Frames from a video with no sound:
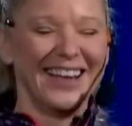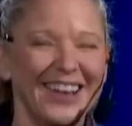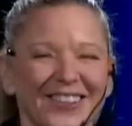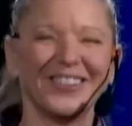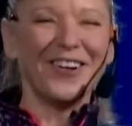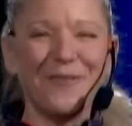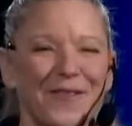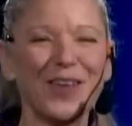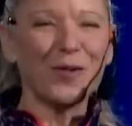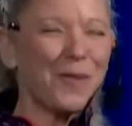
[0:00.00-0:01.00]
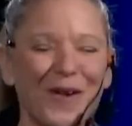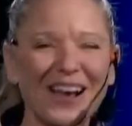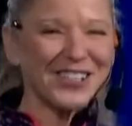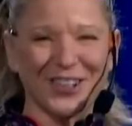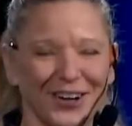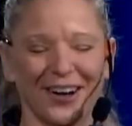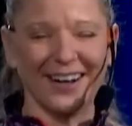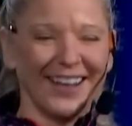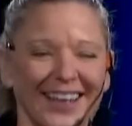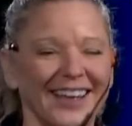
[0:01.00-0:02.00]
So don't feel pressure
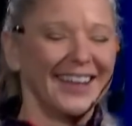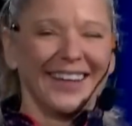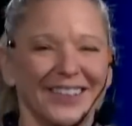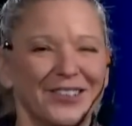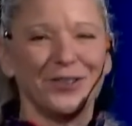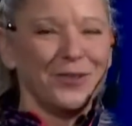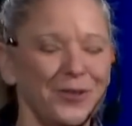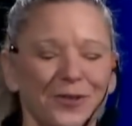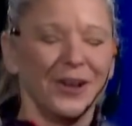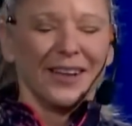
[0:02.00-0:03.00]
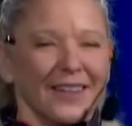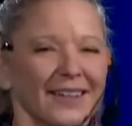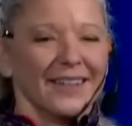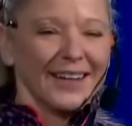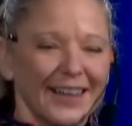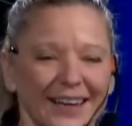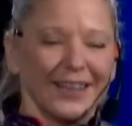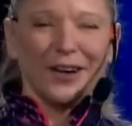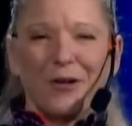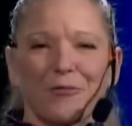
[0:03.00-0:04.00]
to
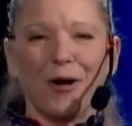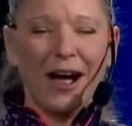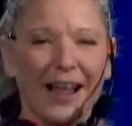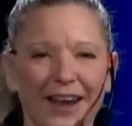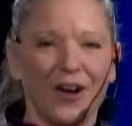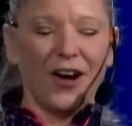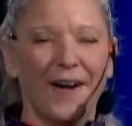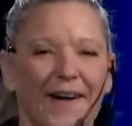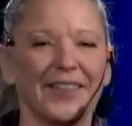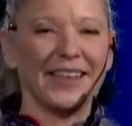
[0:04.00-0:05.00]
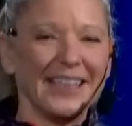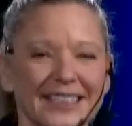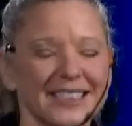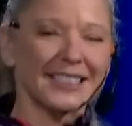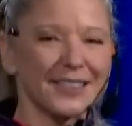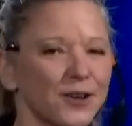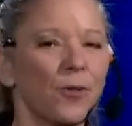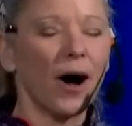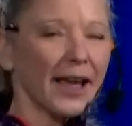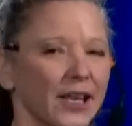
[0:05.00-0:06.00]
run on these. This is a
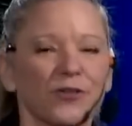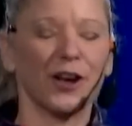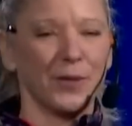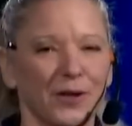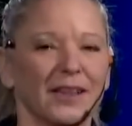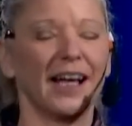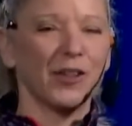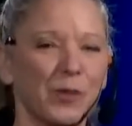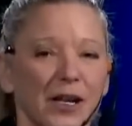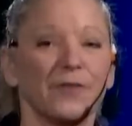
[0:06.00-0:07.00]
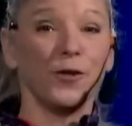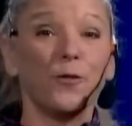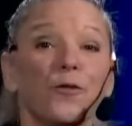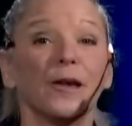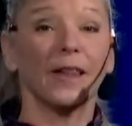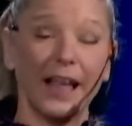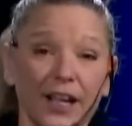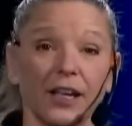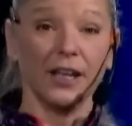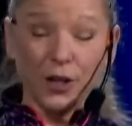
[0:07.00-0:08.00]
walking treadmill class, but if you feel like
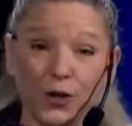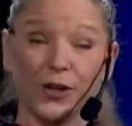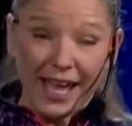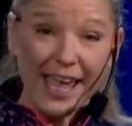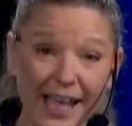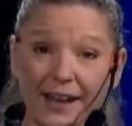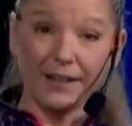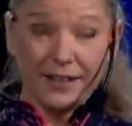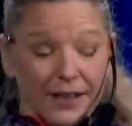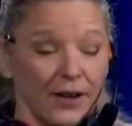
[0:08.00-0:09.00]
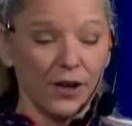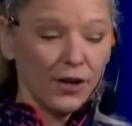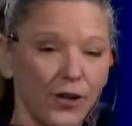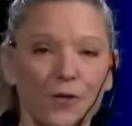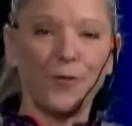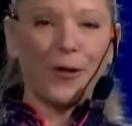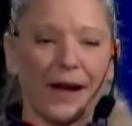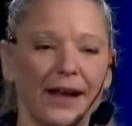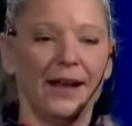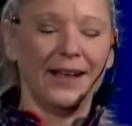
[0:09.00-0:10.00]
you can, go for
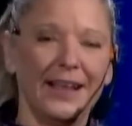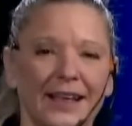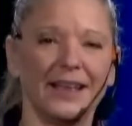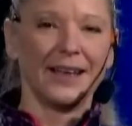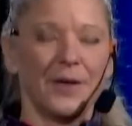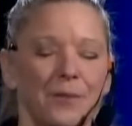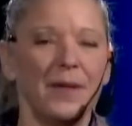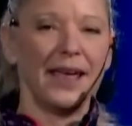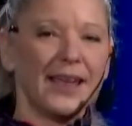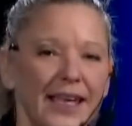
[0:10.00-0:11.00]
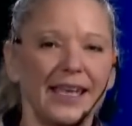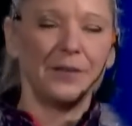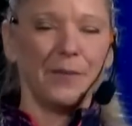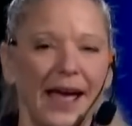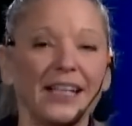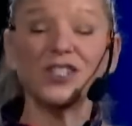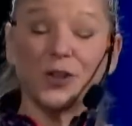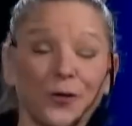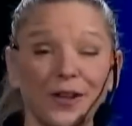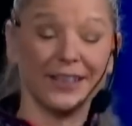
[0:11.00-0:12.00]
it. Make it match
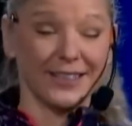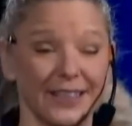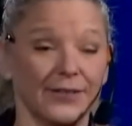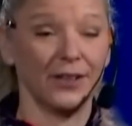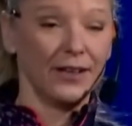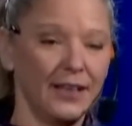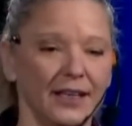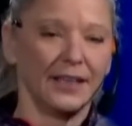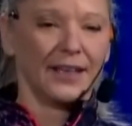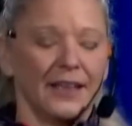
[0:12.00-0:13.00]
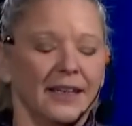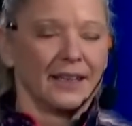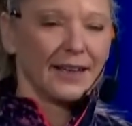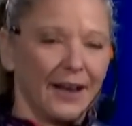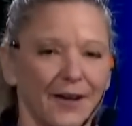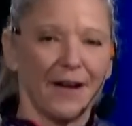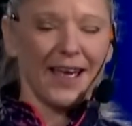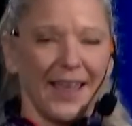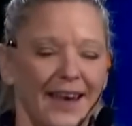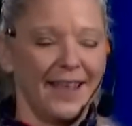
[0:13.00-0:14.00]
your fitness level. All
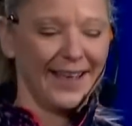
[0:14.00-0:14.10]
right.